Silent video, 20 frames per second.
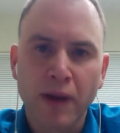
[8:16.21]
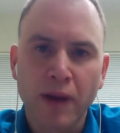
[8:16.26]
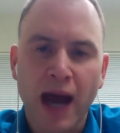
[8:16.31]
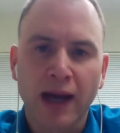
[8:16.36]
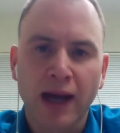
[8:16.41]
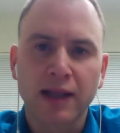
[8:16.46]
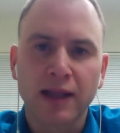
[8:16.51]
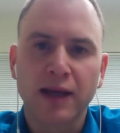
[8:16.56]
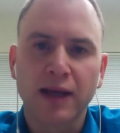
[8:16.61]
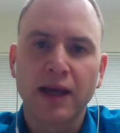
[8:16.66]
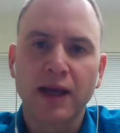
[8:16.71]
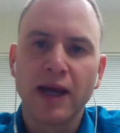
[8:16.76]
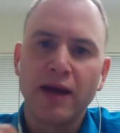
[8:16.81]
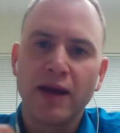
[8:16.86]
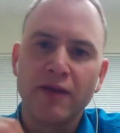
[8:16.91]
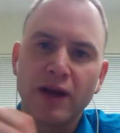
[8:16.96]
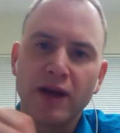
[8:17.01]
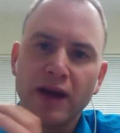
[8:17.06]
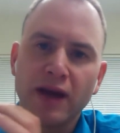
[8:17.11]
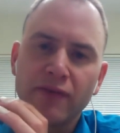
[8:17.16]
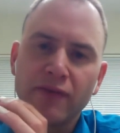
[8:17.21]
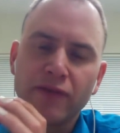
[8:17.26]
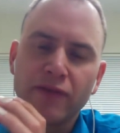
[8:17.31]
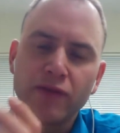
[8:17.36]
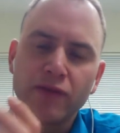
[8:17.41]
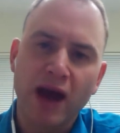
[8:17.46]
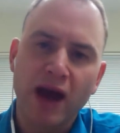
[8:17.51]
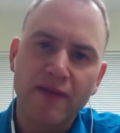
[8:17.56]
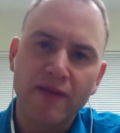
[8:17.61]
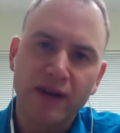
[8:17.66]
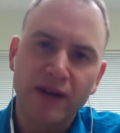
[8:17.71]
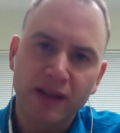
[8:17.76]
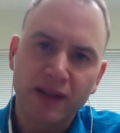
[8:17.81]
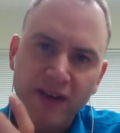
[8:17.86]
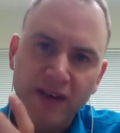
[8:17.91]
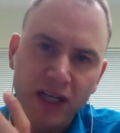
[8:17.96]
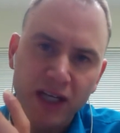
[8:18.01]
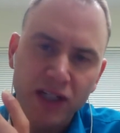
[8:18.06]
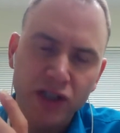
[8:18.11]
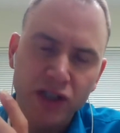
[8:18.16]
Like if you have an
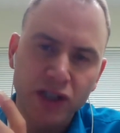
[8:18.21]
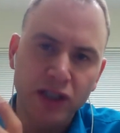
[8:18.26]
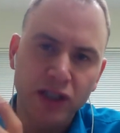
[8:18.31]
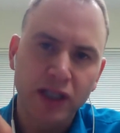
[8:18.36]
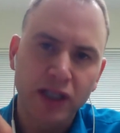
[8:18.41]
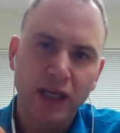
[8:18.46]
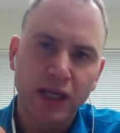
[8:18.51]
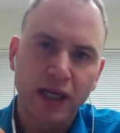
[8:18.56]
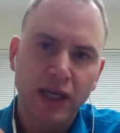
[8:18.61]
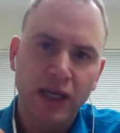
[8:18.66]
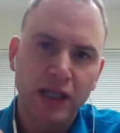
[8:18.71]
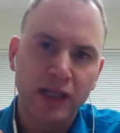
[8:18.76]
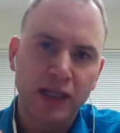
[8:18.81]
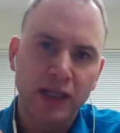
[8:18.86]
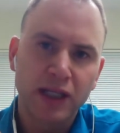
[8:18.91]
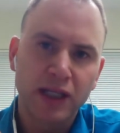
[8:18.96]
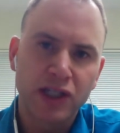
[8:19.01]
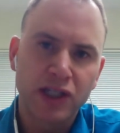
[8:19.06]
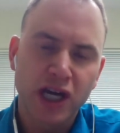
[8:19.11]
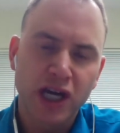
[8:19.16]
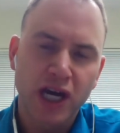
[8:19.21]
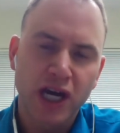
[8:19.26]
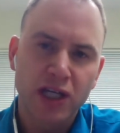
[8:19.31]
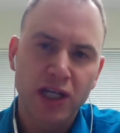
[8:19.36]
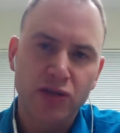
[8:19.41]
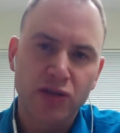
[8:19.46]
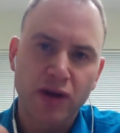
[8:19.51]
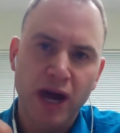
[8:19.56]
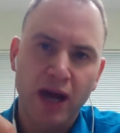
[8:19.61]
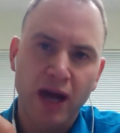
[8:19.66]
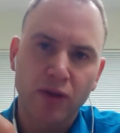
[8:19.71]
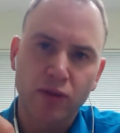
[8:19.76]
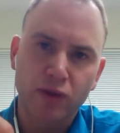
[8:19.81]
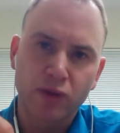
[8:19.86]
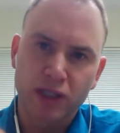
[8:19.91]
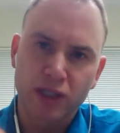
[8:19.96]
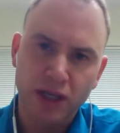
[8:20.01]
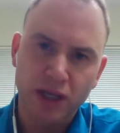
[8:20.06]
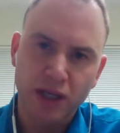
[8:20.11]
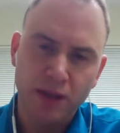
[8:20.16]
infection in the GI tract, which
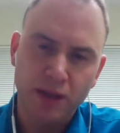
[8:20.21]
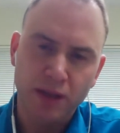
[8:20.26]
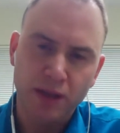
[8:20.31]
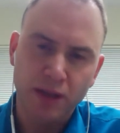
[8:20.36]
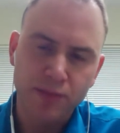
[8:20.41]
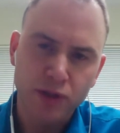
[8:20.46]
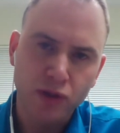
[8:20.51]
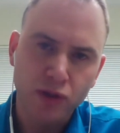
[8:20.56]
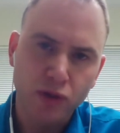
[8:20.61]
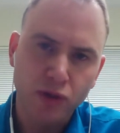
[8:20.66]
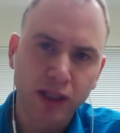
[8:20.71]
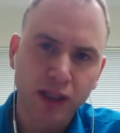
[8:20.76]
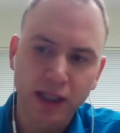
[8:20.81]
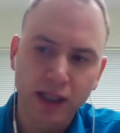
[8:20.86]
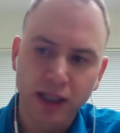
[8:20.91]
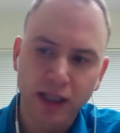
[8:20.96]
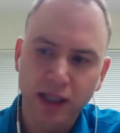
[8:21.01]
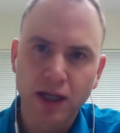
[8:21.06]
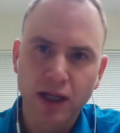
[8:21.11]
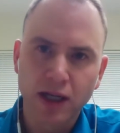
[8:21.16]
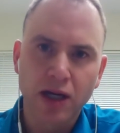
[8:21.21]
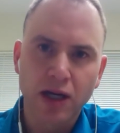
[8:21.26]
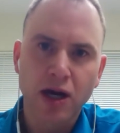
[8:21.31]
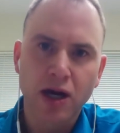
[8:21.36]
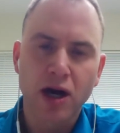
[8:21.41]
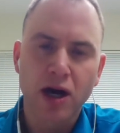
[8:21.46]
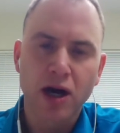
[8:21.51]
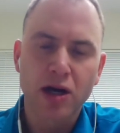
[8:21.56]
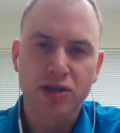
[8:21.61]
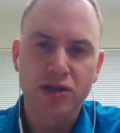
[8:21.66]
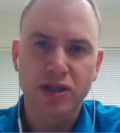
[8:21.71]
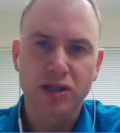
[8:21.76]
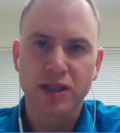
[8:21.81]
subsequently causes